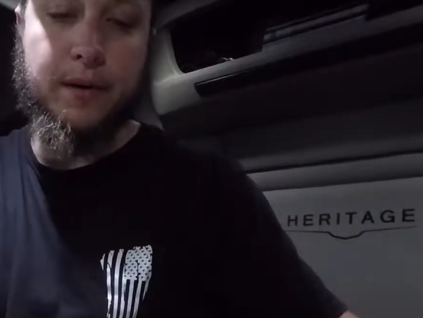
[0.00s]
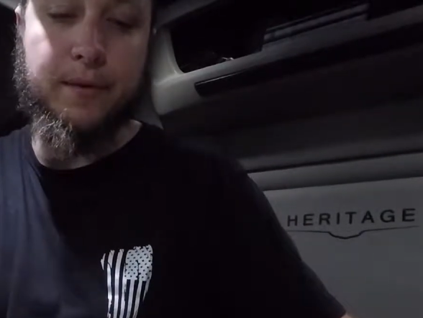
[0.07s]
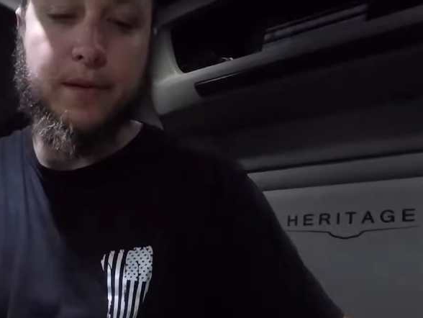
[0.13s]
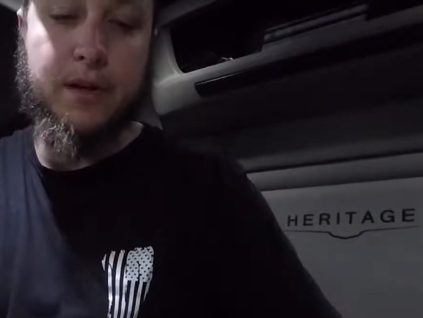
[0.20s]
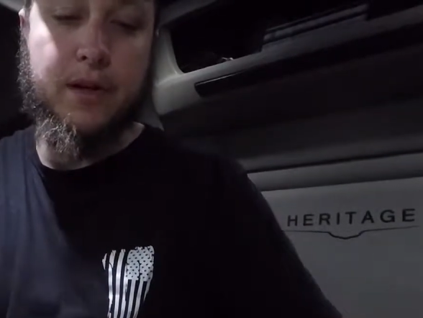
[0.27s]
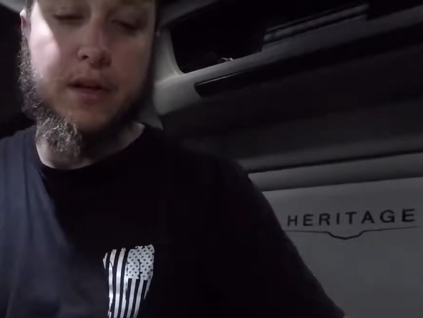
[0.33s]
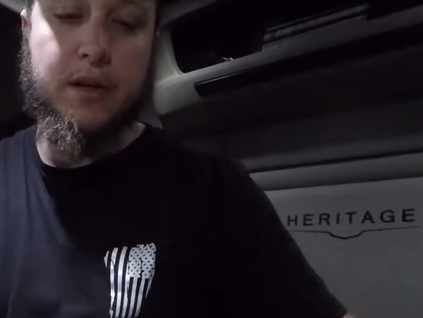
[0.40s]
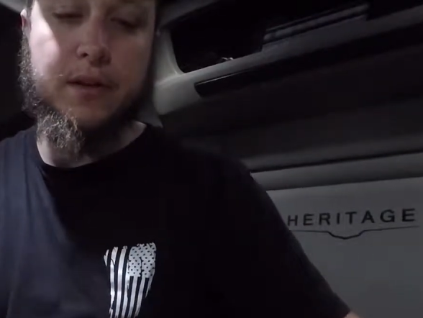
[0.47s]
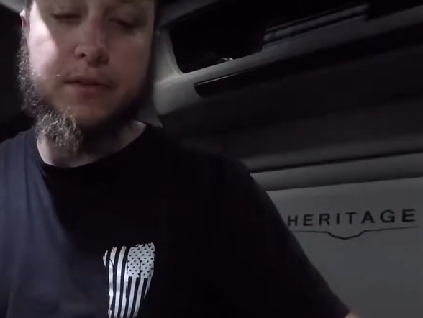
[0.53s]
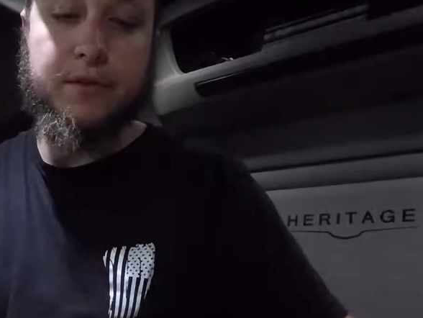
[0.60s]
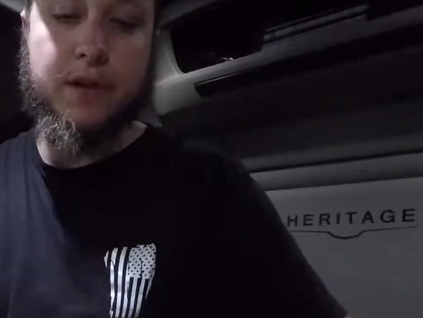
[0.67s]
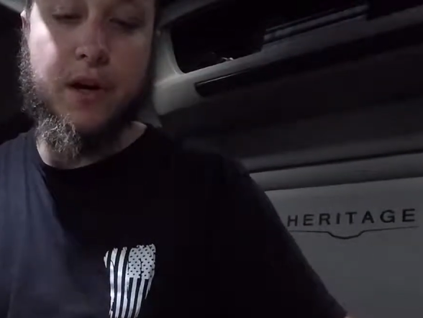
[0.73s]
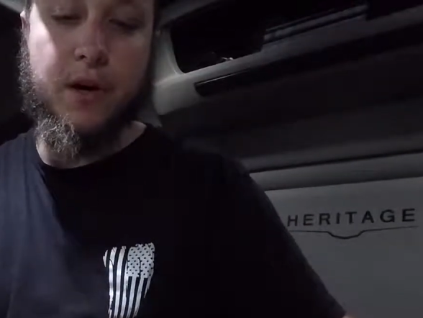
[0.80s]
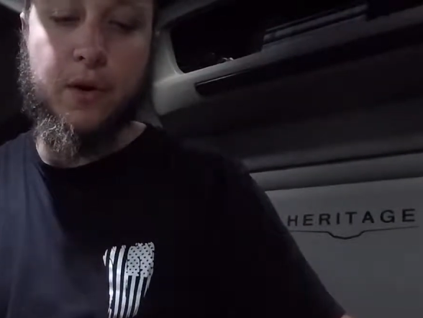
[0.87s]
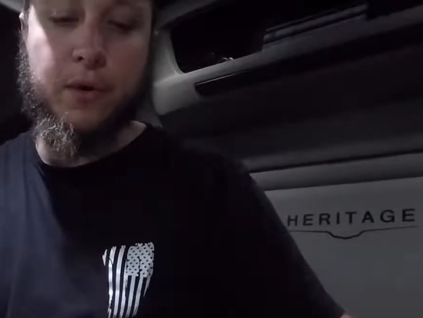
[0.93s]

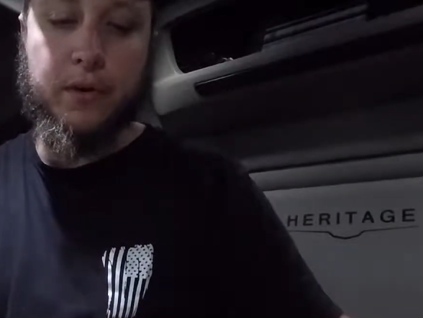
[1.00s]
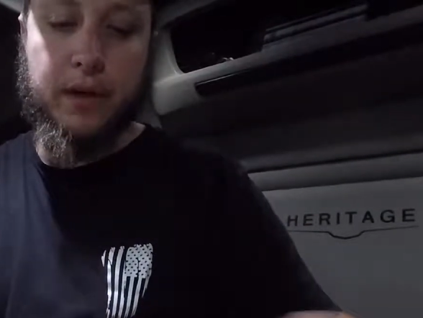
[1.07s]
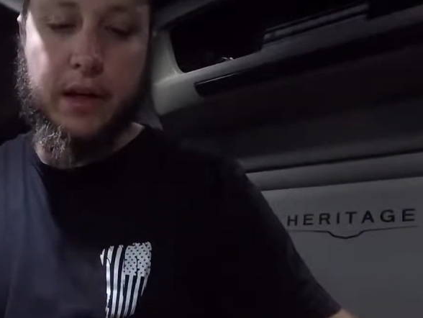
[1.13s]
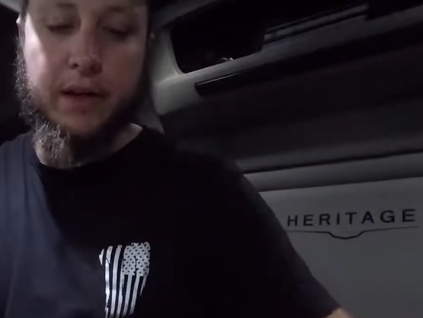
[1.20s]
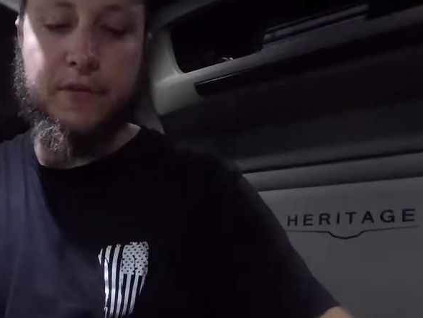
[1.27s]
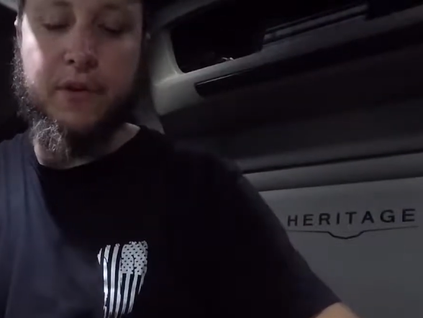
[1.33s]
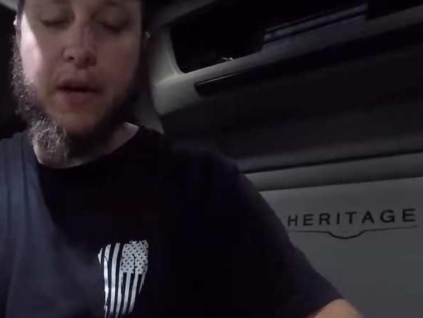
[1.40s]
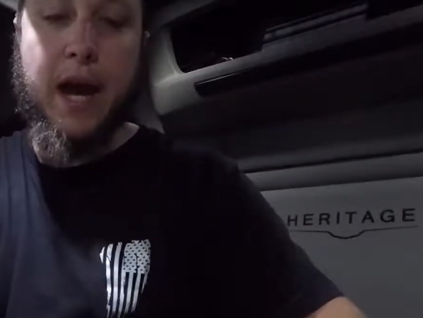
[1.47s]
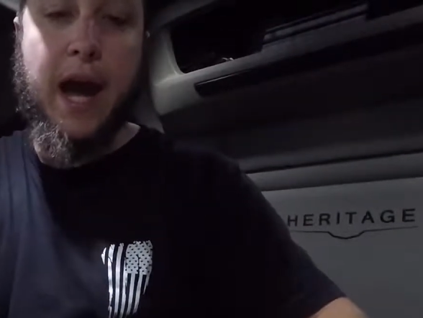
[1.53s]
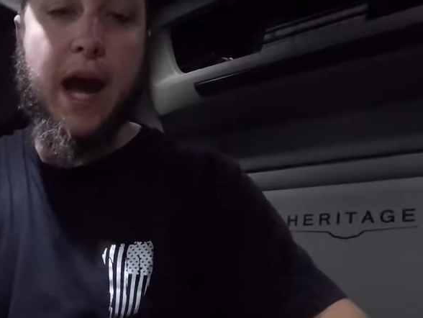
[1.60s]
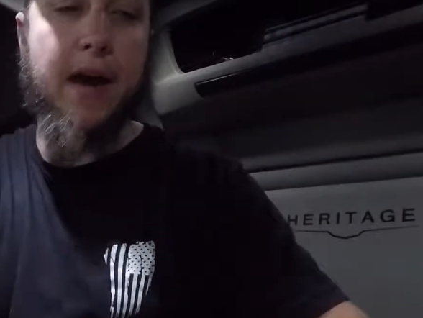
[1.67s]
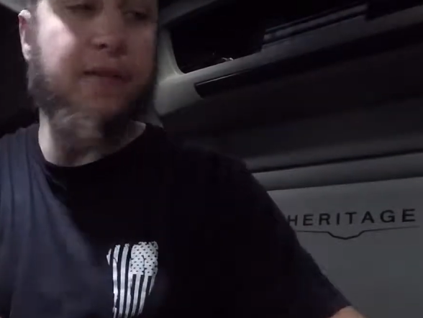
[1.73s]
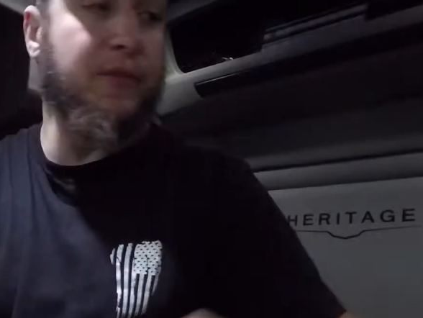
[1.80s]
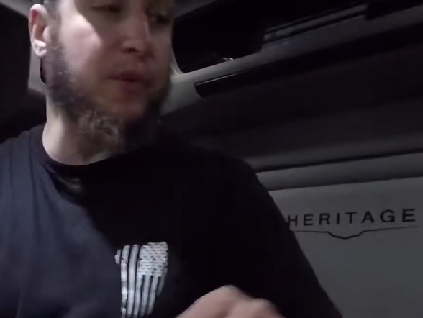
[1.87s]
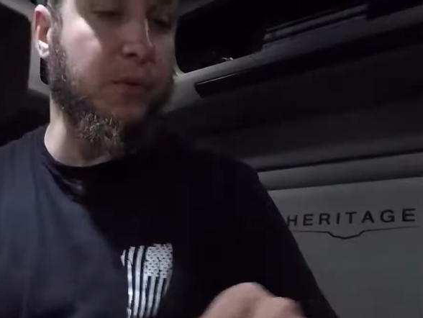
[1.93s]
So, if you
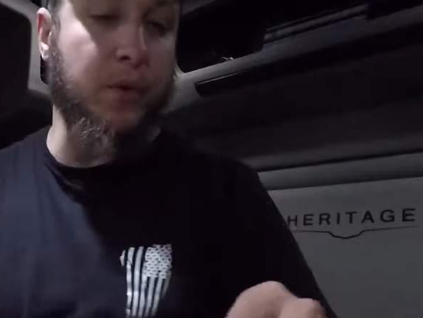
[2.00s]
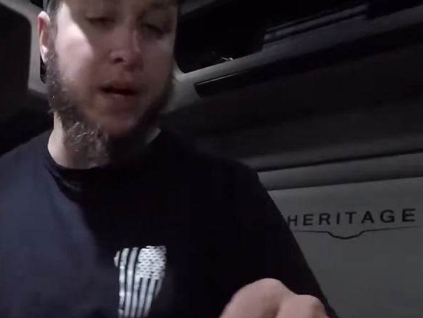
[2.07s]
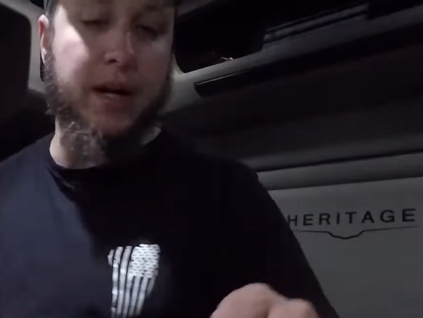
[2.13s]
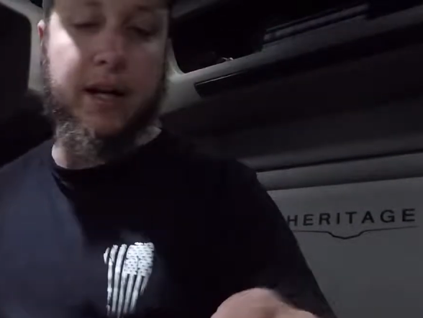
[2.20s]
run